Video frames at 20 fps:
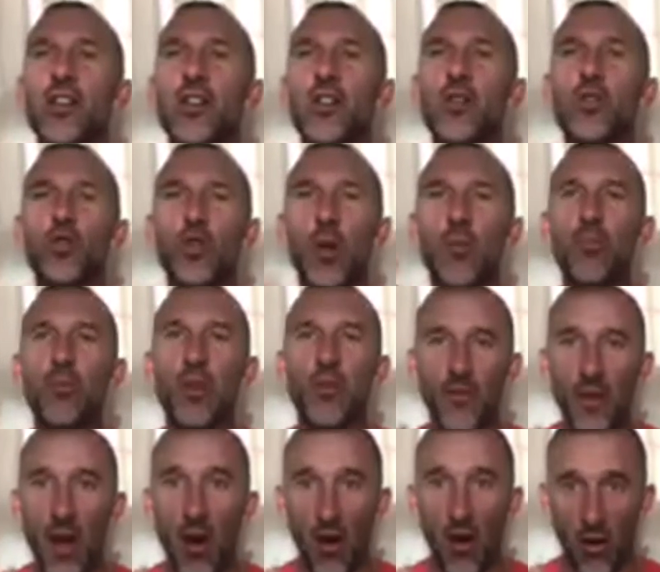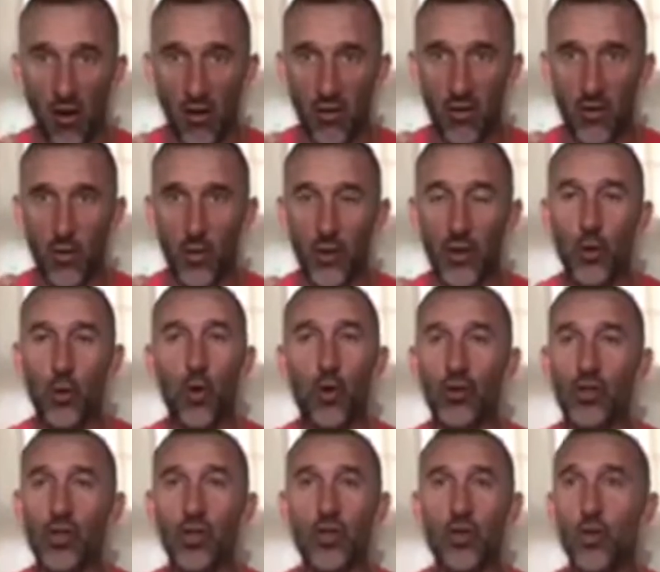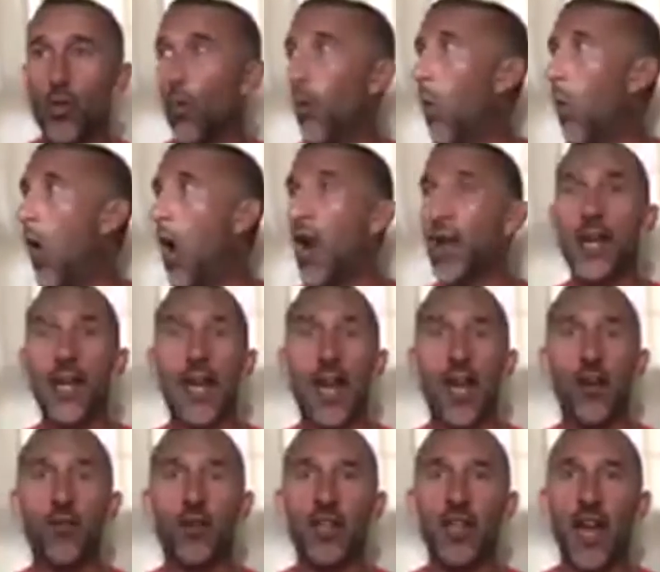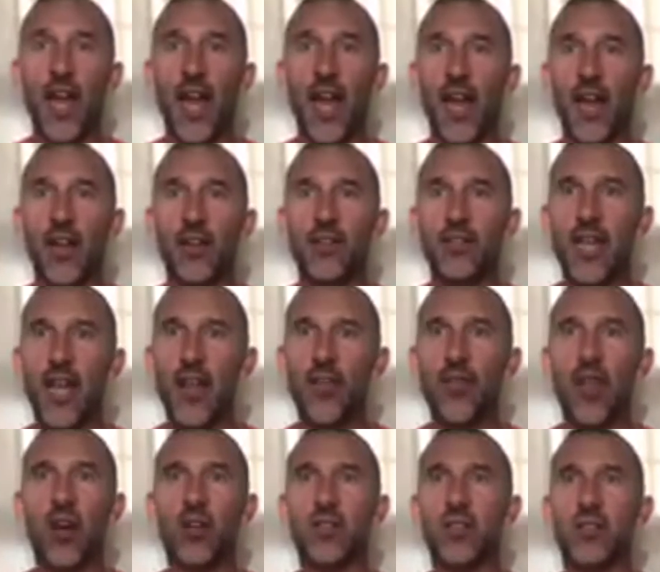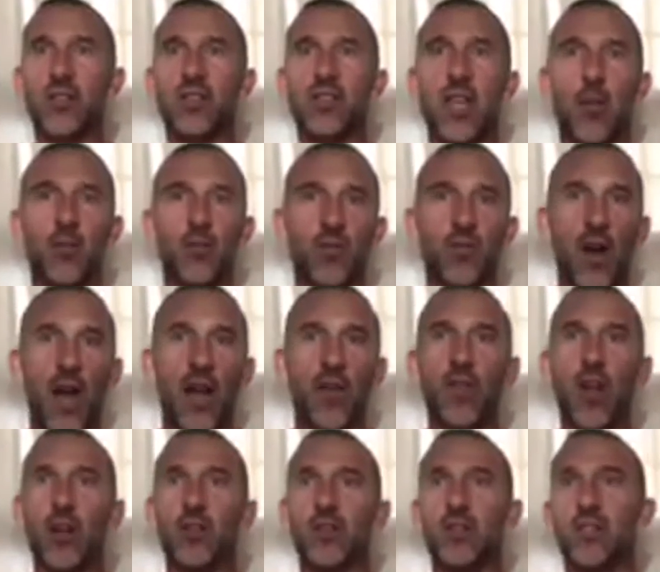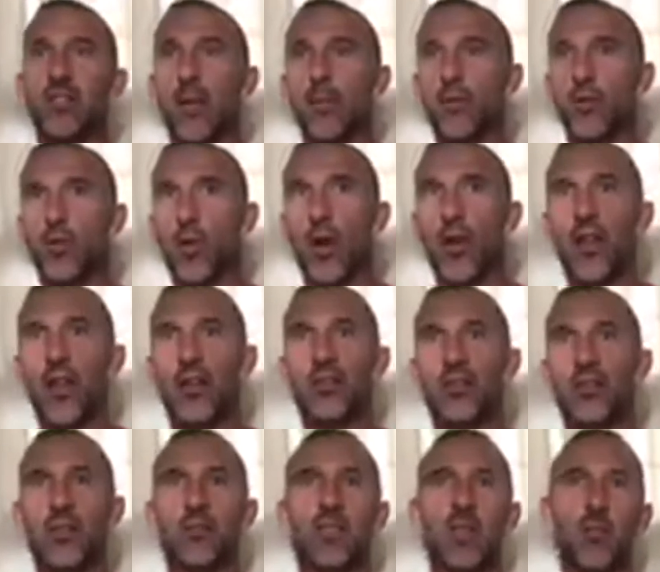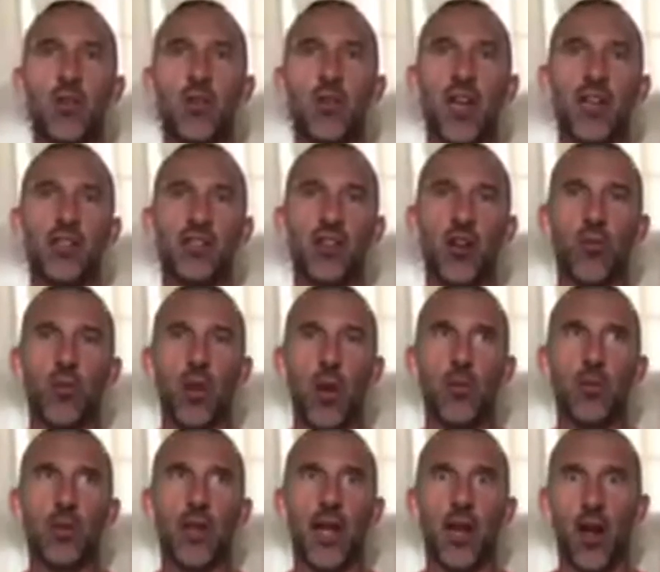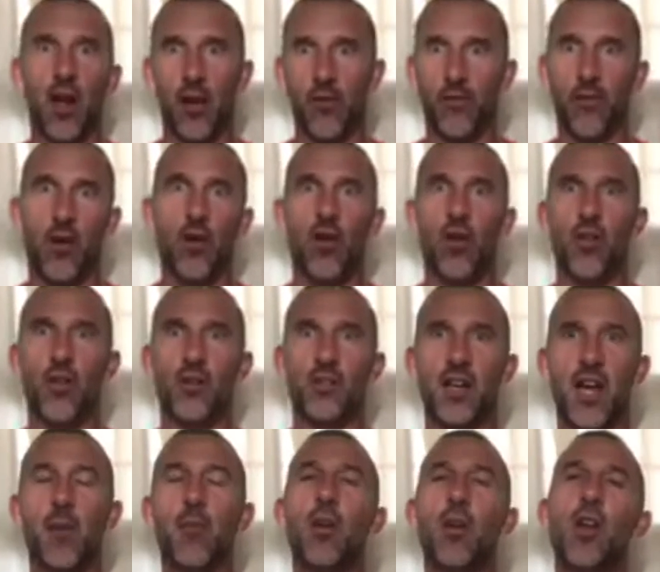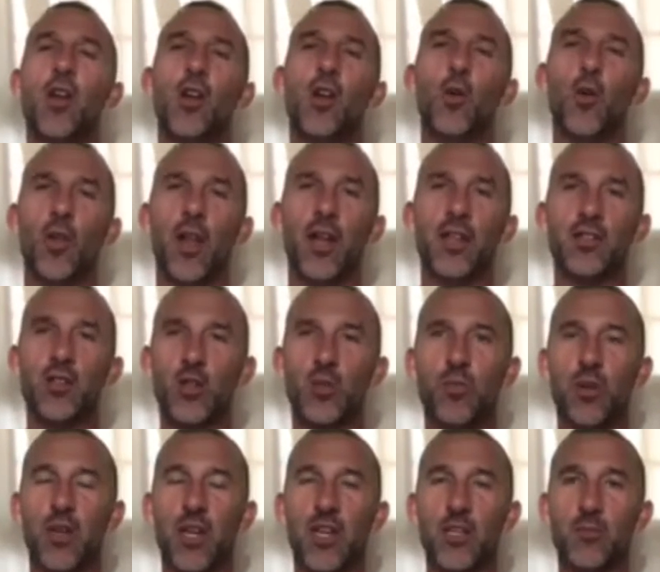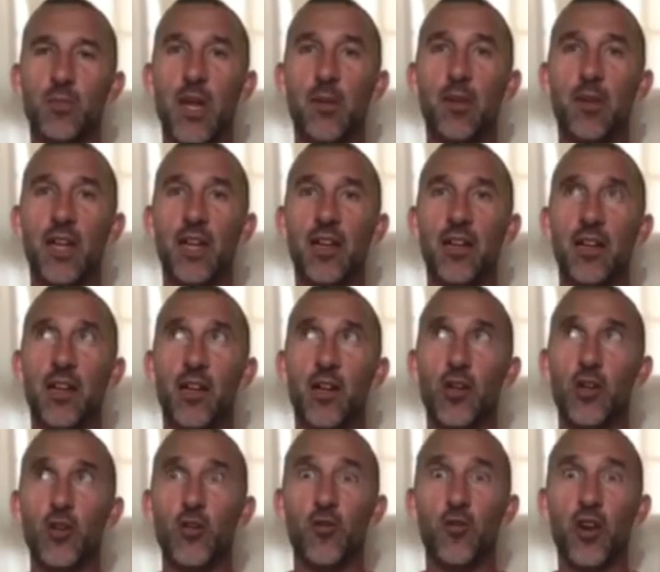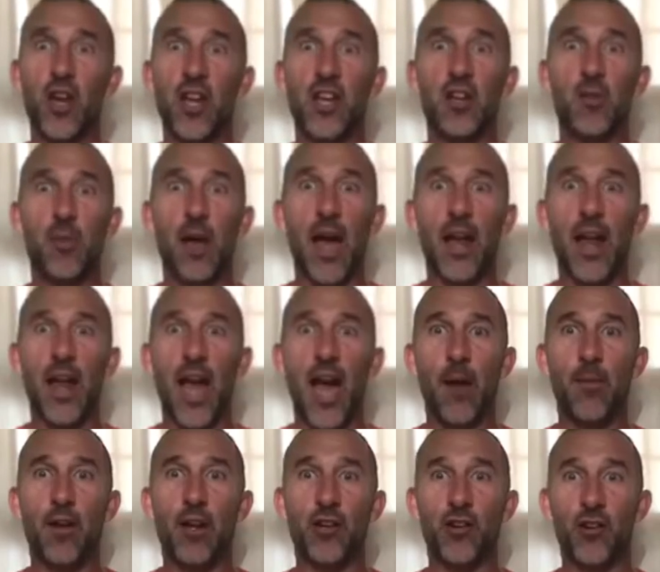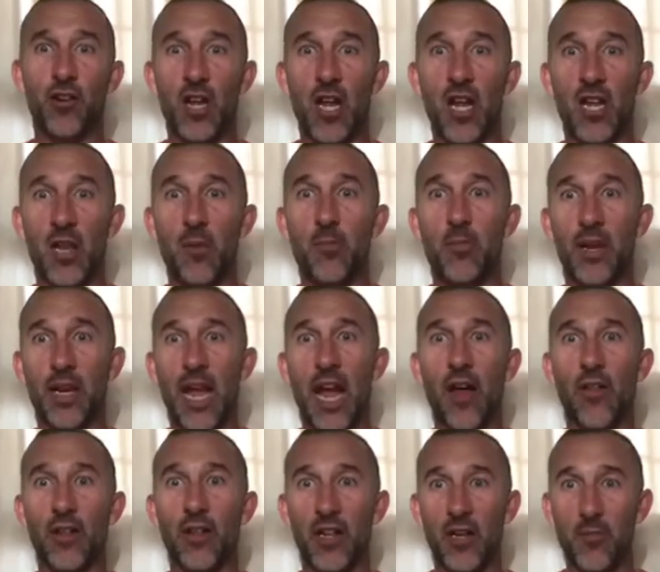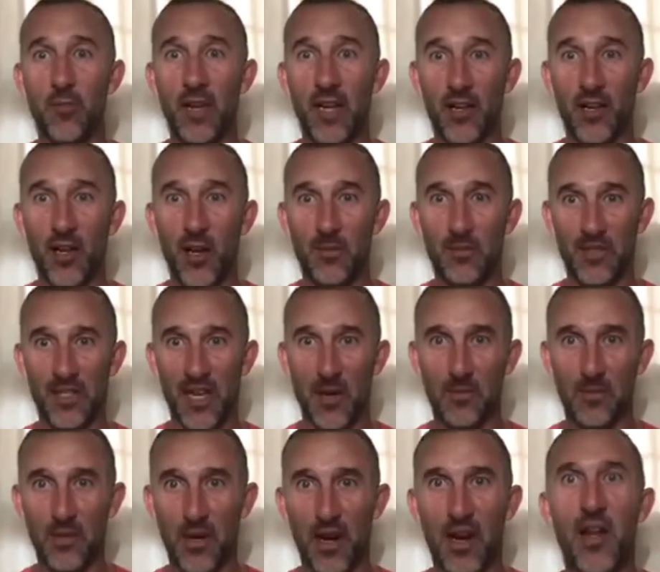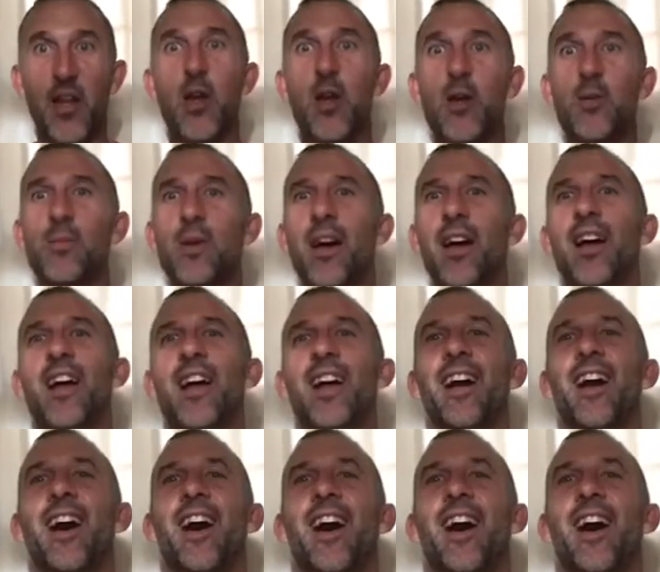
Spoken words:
you tripped and fell when you were just walking every day? 10,000 steps, 5,000 steps, 20,000 steps. Some of you guys in here are probably like, I fall all the time. Well, that's just because maybe you've created a bad habit and you're an Olympic athlete and being clumsy. I'm sorry. But